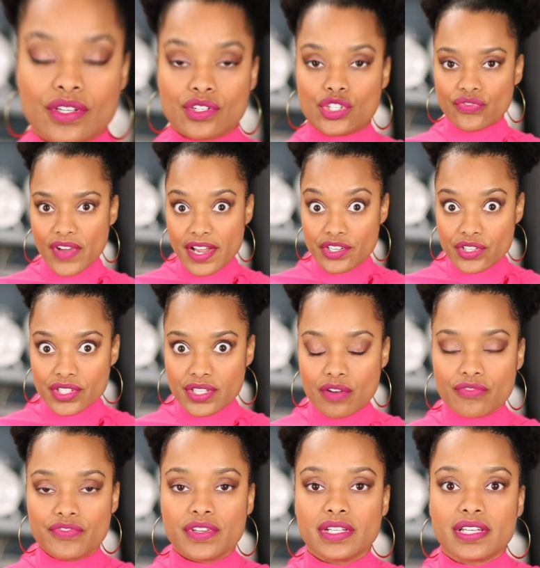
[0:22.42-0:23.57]
Do you find
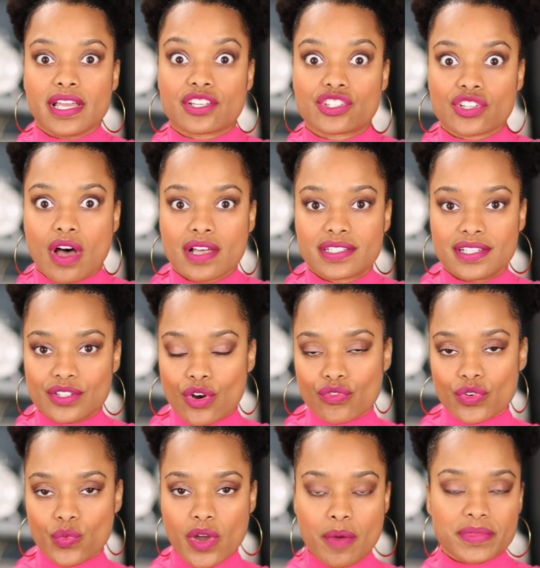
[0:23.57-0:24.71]
yourself feeling exhausted and
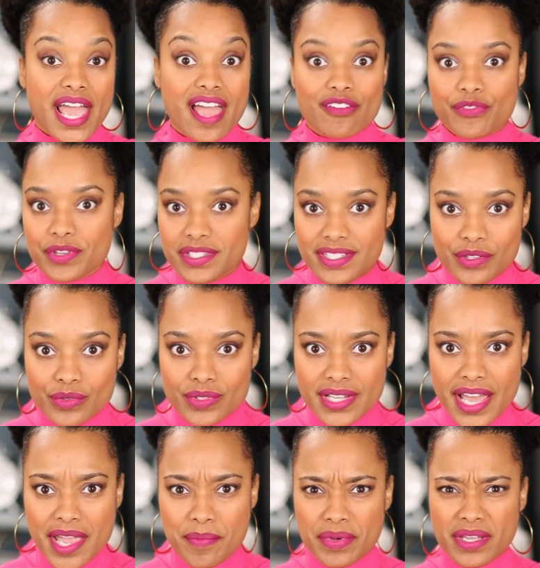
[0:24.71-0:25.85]
overwhelmed every single
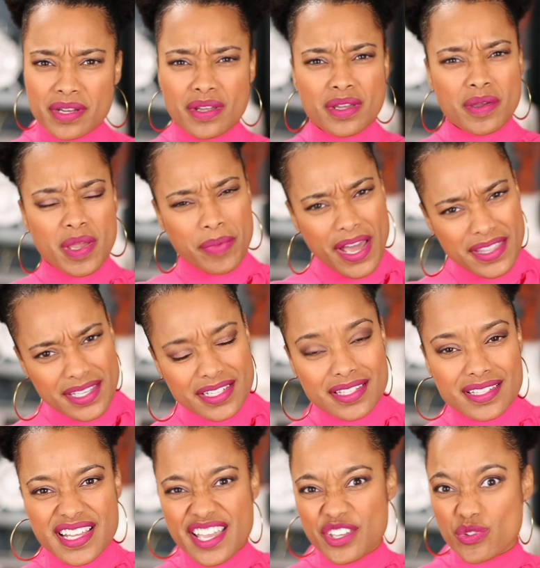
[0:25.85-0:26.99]
day, but by the end of
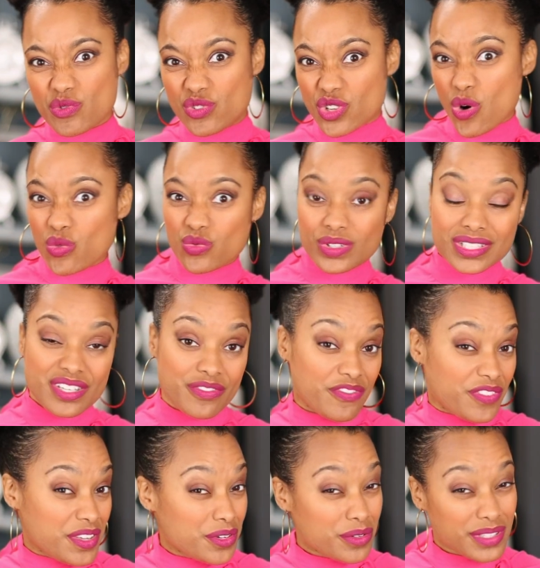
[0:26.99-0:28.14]
the day, you don't really
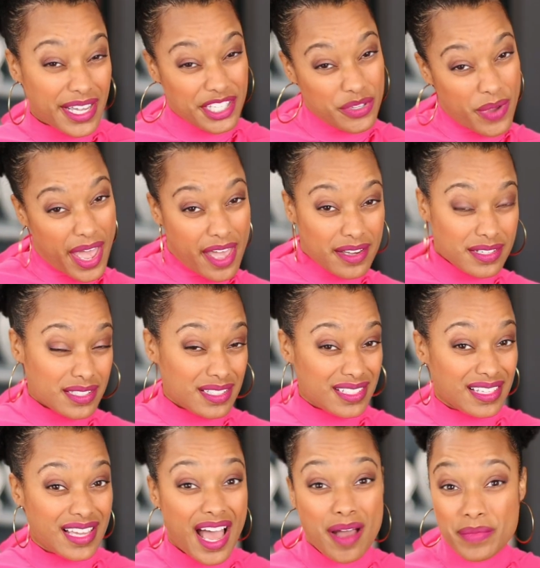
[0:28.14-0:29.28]
feel like you
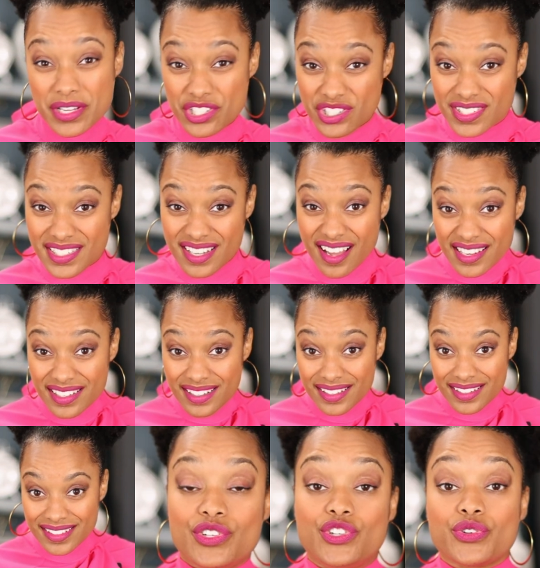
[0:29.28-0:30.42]
actually got much done?
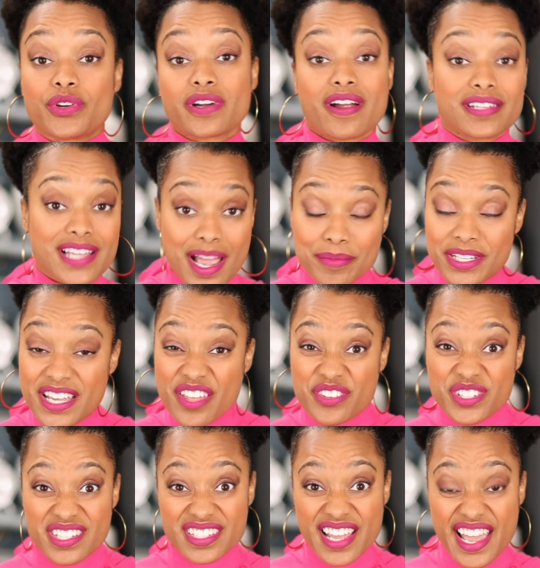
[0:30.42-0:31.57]
During our time together
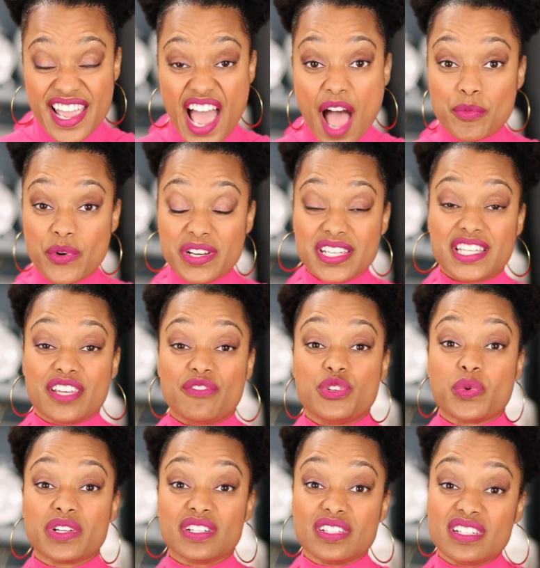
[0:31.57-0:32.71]
today, I'm going to give
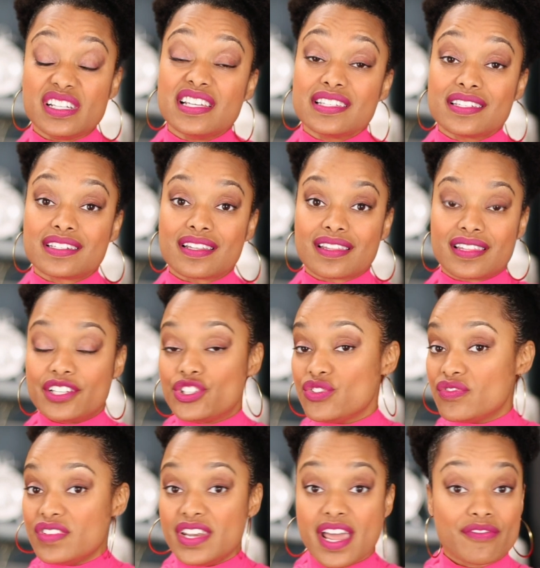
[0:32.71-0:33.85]
you a list that
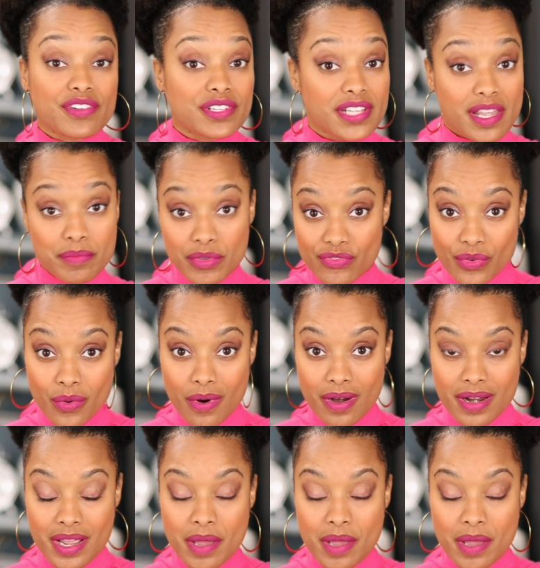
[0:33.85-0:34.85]
you've never done before,